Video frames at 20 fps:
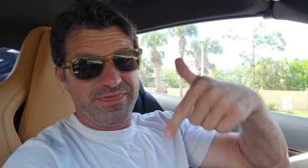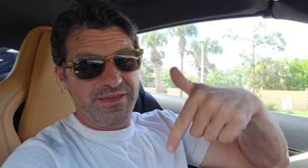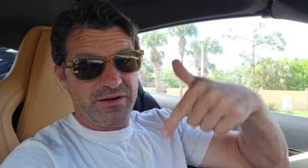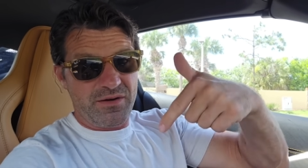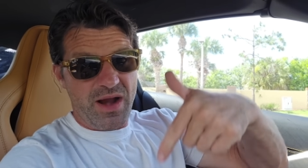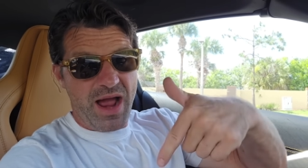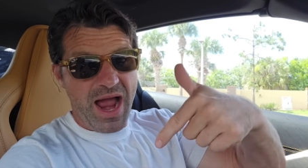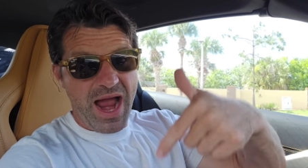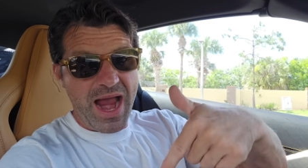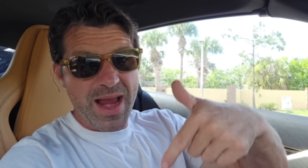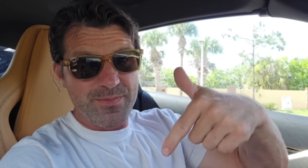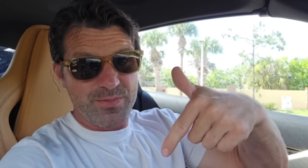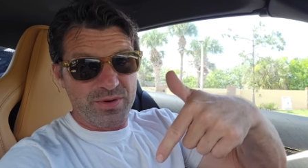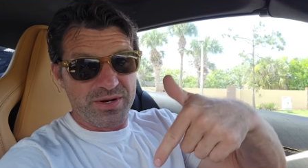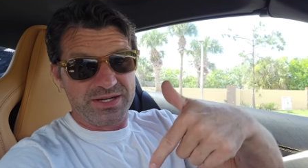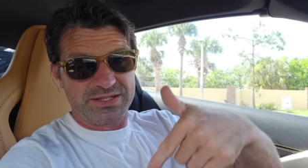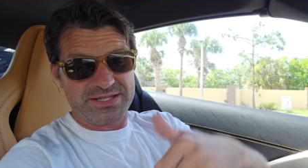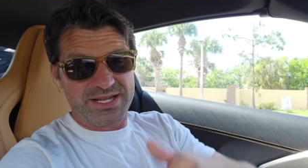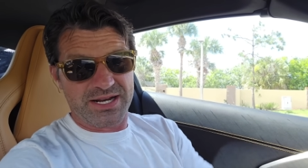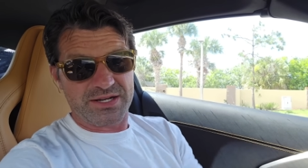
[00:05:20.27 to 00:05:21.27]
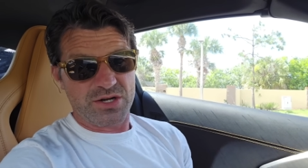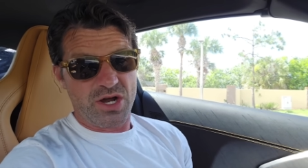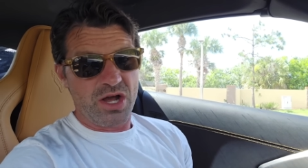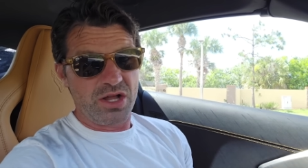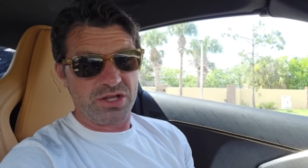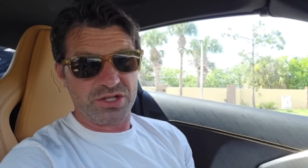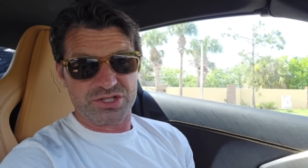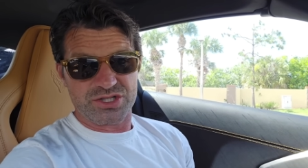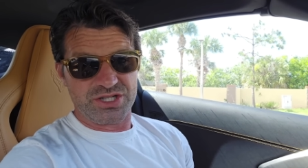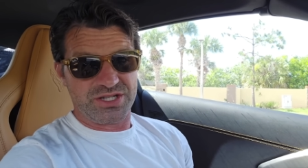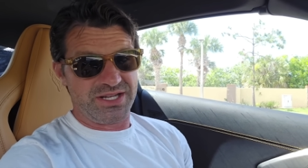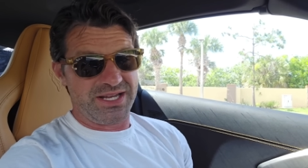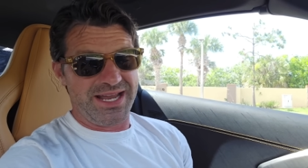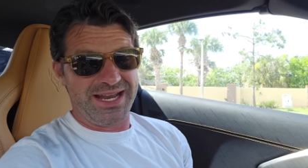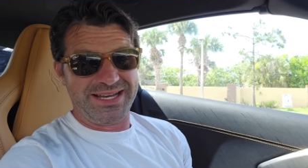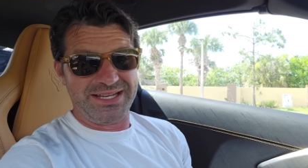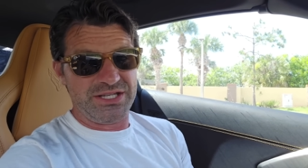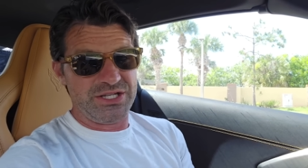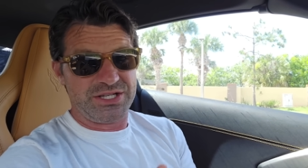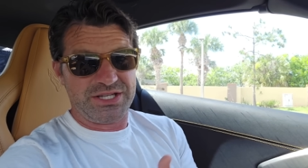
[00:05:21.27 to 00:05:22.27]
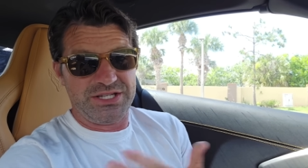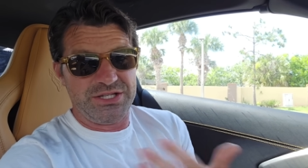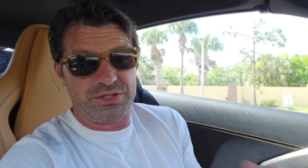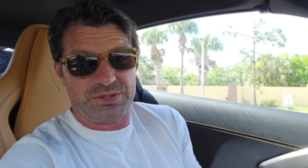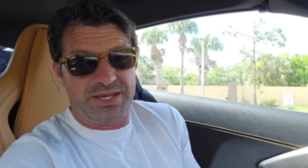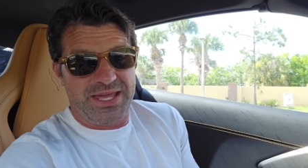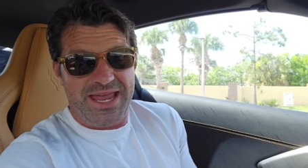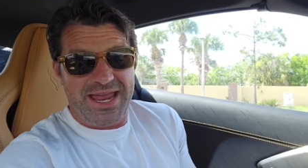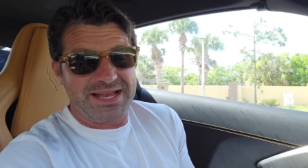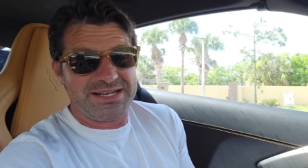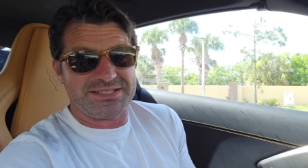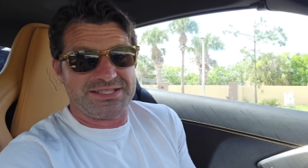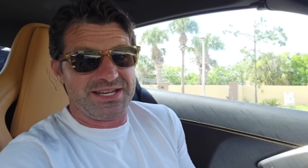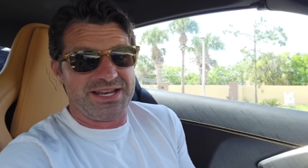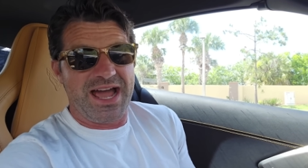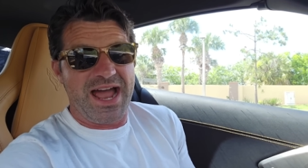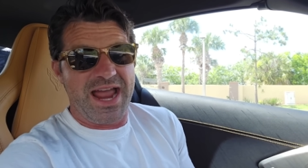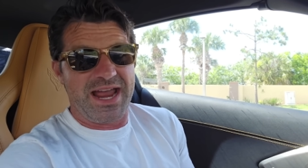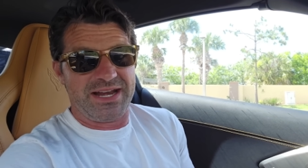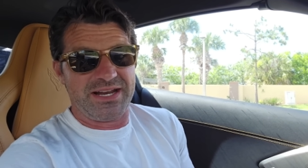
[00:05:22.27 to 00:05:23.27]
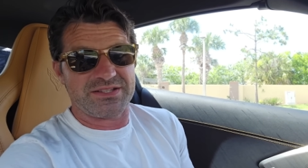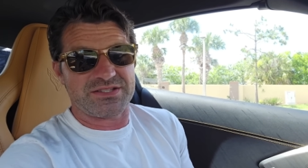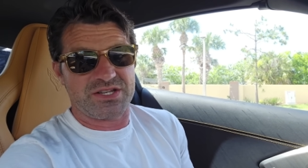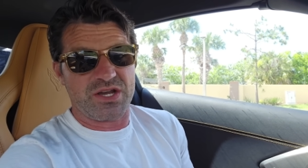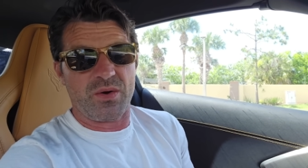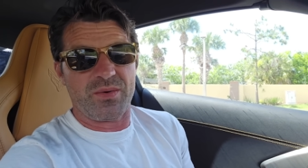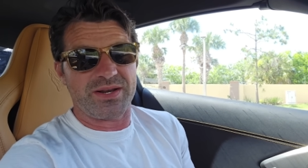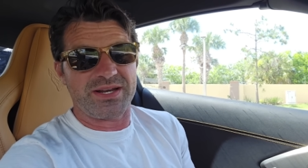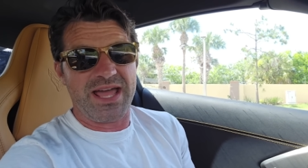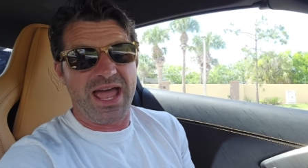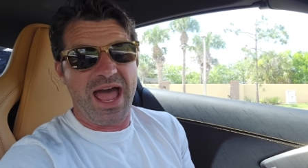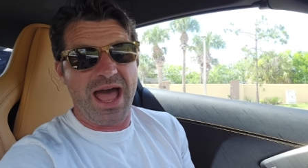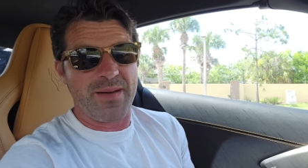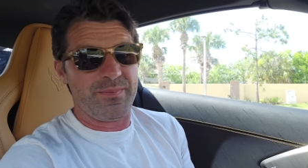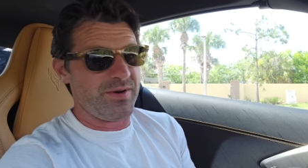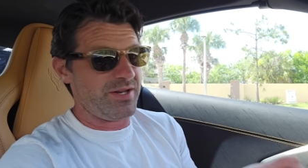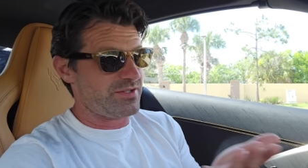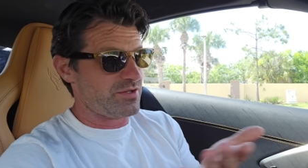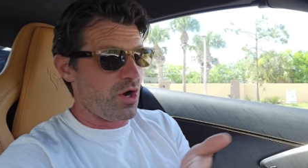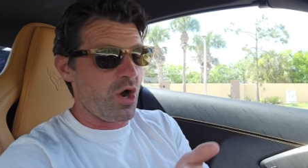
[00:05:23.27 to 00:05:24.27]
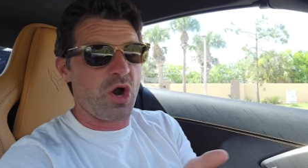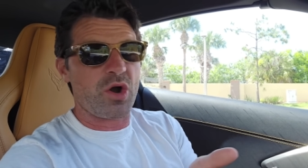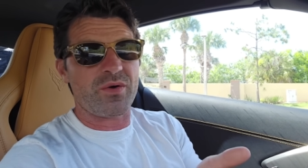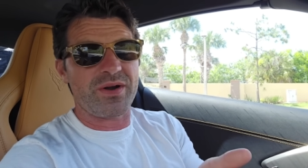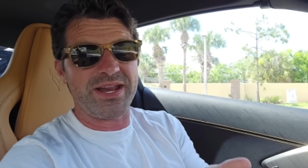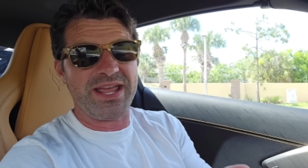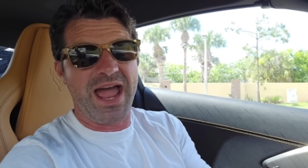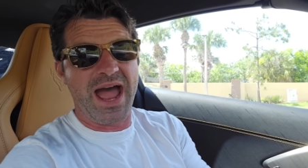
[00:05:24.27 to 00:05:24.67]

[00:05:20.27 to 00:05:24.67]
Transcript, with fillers: they're hybrid technology and you, you can't deny it. It's going to happen. It's it's already